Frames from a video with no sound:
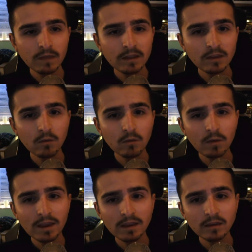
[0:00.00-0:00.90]
I don't know
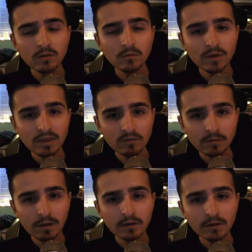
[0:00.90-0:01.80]
when this will be
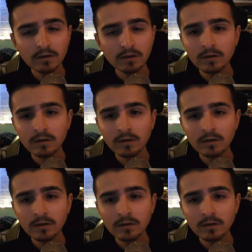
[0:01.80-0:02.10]
uploaded.